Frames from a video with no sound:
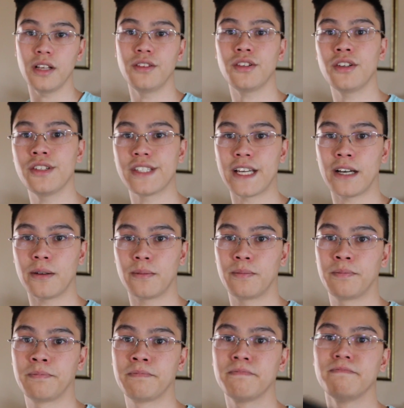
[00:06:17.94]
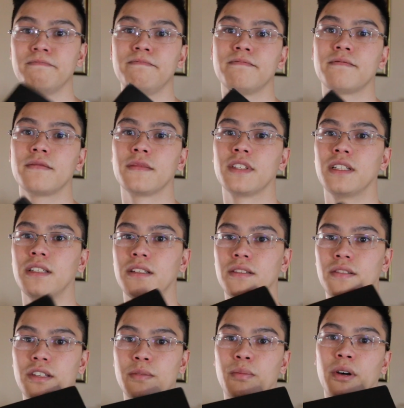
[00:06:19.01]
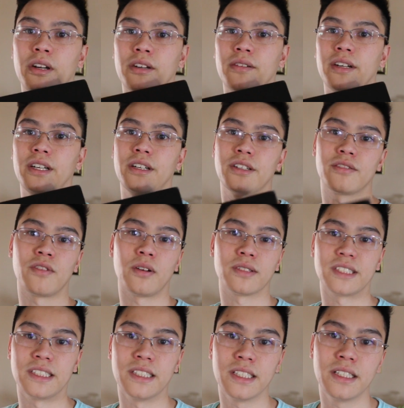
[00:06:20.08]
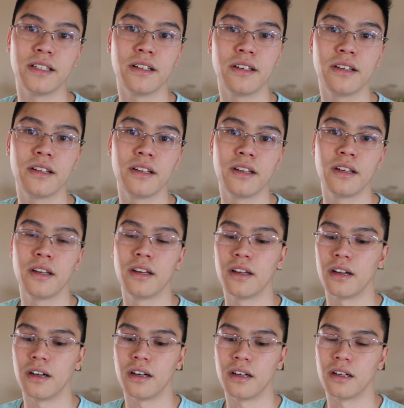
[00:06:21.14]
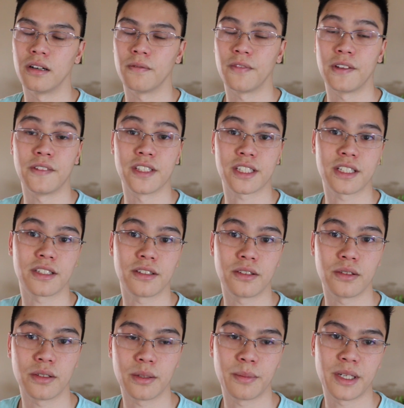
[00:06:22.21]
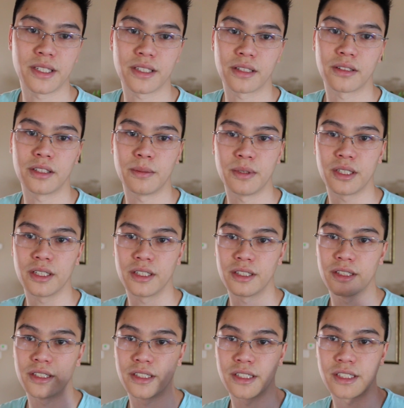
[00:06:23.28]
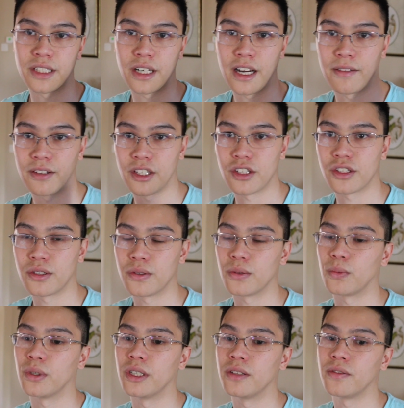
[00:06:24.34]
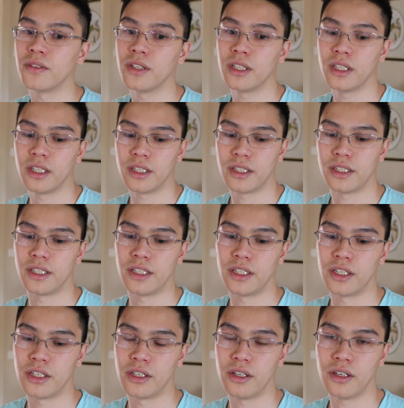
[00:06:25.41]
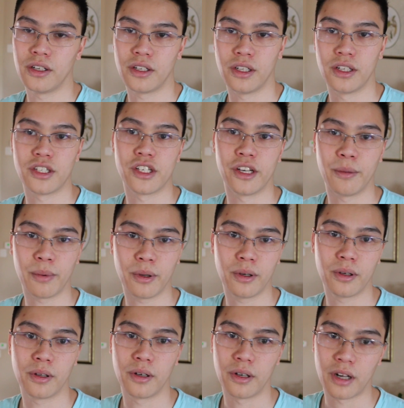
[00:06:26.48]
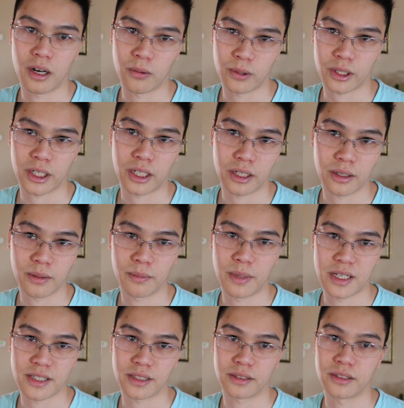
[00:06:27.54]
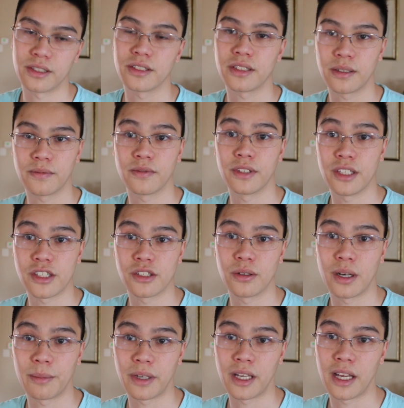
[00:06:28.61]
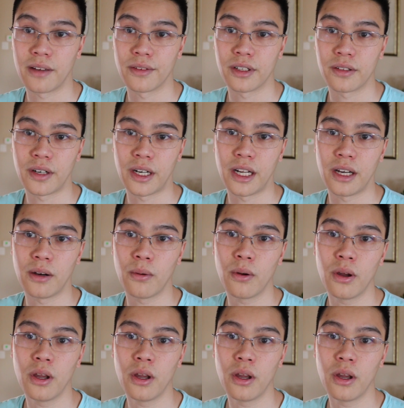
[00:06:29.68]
Turns out this product right here is faulty. They discontinued it basically because they're having issues with the chip not working, basically, the issue I'm having right now.